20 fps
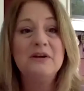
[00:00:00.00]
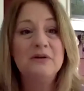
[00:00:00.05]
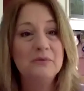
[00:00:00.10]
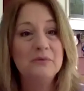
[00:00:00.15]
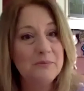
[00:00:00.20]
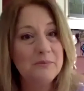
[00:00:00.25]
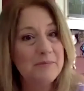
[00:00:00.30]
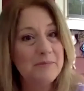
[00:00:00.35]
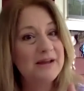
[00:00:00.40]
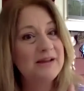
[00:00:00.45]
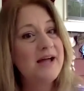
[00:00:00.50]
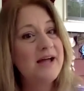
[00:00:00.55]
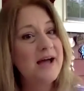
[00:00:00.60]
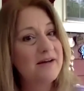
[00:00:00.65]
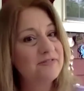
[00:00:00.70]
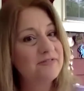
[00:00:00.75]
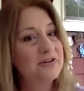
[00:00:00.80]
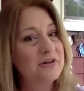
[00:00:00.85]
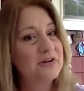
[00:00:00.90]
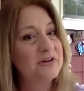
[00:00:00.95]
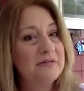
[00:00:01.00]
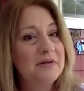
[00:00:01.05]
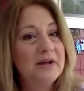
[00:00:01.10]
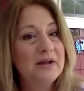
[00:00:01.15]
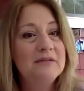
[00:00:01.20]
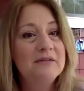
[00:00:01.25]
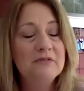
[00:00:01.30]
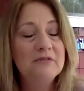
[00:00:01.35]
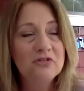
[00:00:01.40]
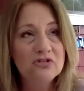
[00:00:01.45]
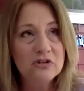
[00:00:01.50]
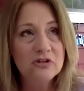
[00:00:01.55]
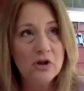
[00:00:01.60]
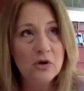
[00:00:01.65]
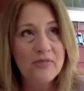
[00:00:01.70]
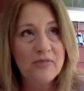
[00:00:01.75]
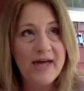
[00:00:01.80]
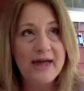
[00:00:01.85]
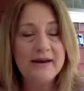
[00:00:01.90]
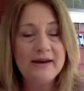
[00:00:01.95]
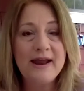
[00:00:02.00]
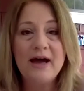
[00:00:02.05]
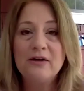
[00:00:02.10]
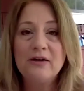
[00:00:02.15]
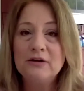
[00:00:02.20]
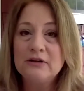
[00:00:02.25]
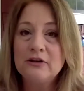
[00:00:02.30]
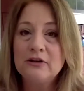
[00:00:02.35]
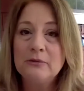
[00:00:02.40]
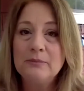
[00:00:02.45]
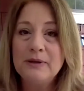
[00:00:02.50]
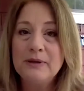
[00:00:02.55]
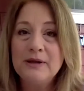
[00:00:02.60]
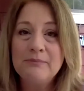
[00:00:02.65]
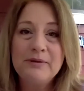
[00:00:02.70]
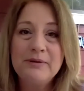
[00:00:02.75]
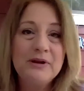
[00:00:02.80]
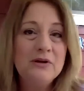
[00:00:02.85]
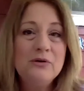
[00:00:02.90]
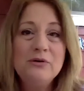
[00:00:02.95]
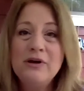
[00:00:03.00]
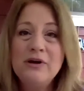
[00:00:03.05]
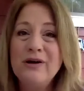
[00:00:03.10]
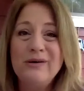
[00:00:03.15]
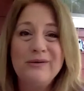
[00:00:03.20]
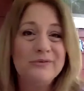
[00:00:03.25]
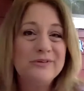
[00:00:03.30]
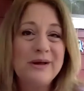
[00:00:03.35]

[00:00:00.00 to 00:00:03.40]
we may have to slow that down a little bit, but who knows?